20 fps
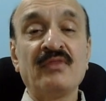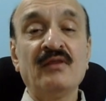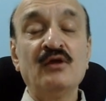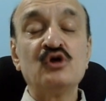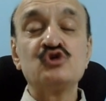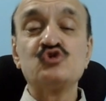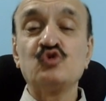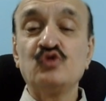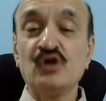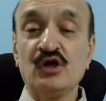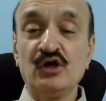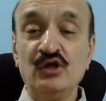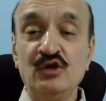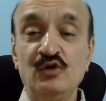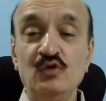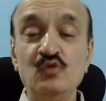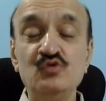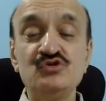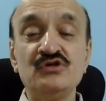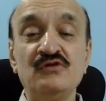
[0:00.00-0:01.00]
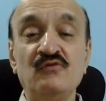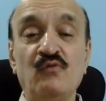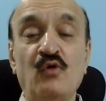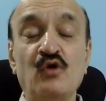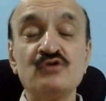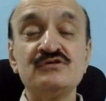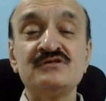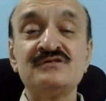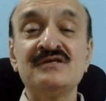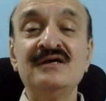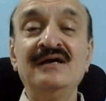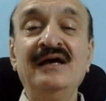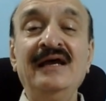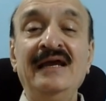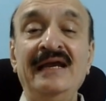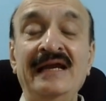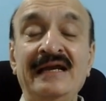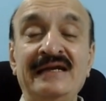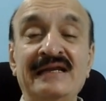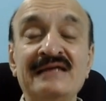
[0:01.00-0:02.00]
So the conclusion was
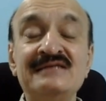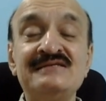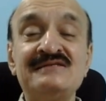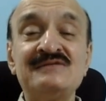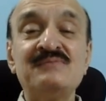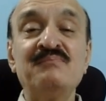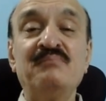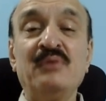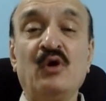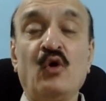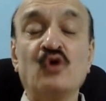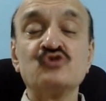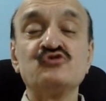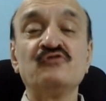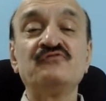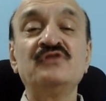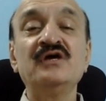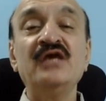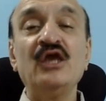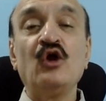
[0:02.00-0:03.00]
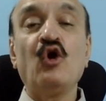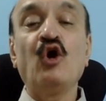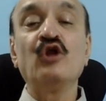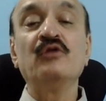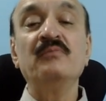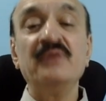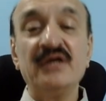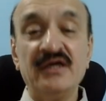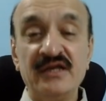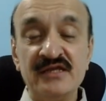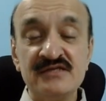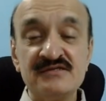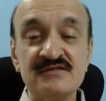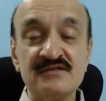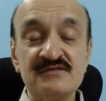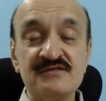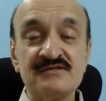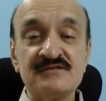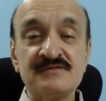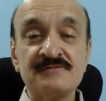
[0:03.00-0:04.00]
it is because of the economic
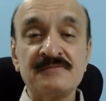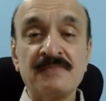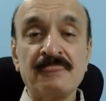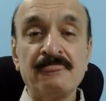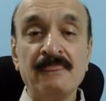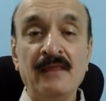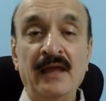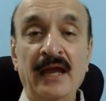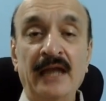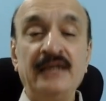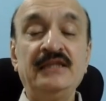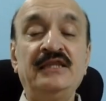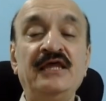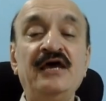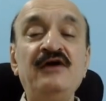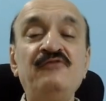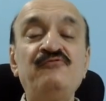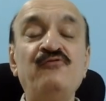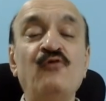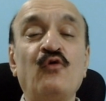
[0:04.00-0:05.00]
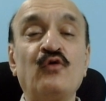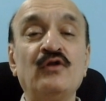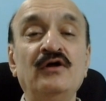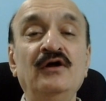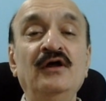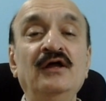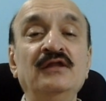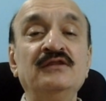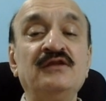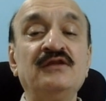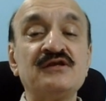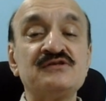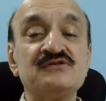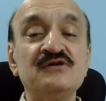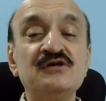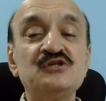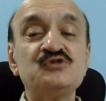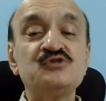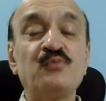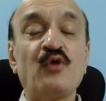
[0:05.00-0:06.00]
reasons. And therefore, the
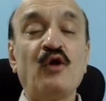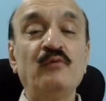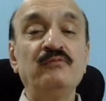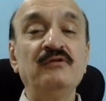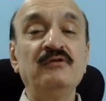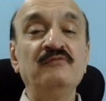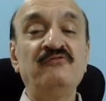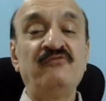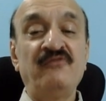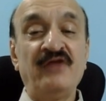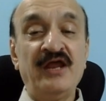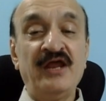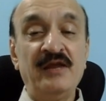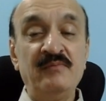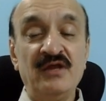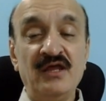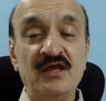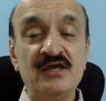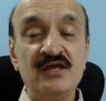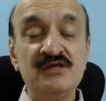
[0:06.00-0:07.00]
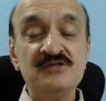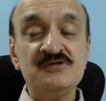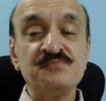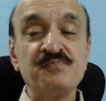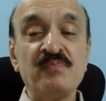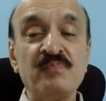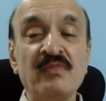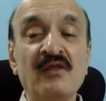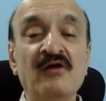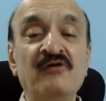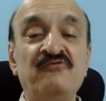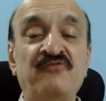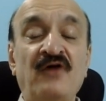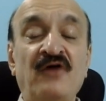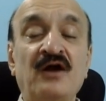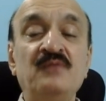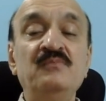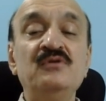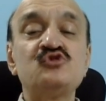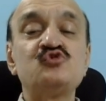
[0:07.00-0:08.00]
research problem framed is
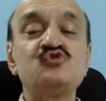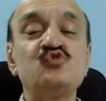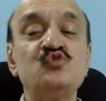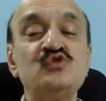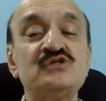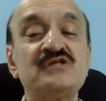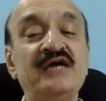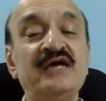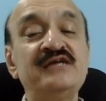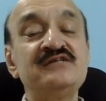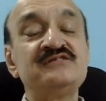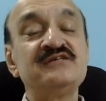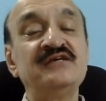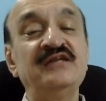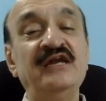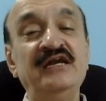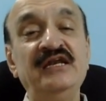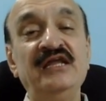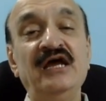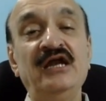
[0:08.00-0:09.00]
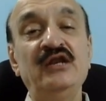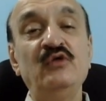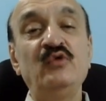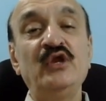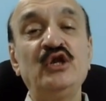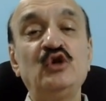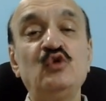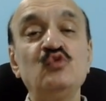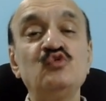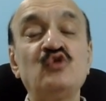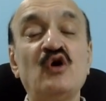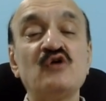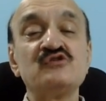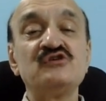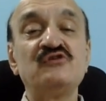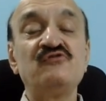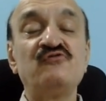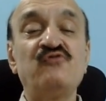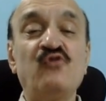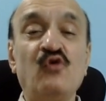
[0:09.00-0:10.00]
farmer suicides in India during
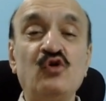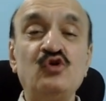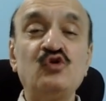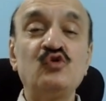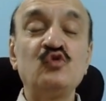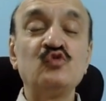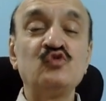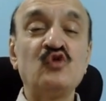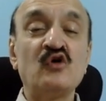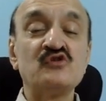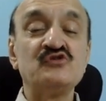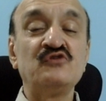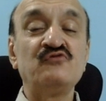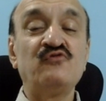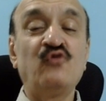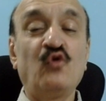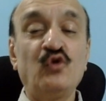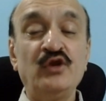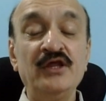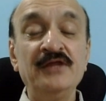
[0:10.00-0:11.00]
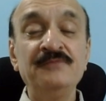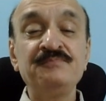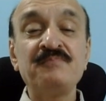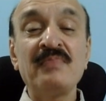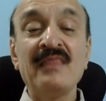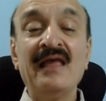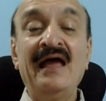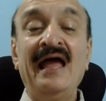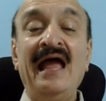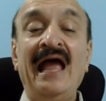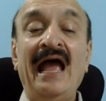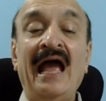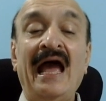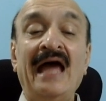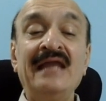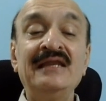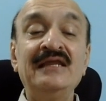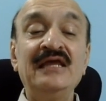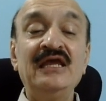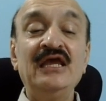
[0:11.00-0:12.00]
2004 to 2014,
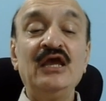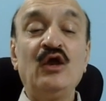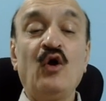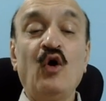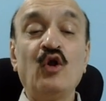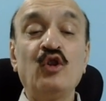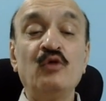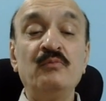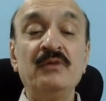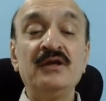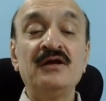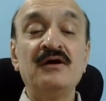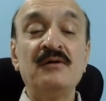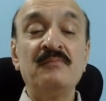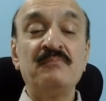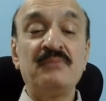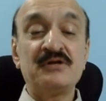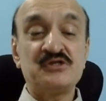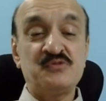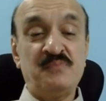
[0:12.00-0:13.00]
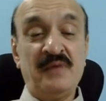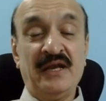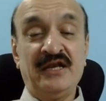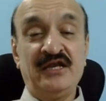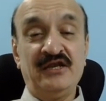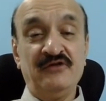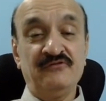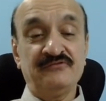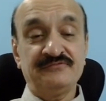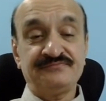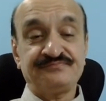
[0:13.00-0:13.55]
an economic perspective.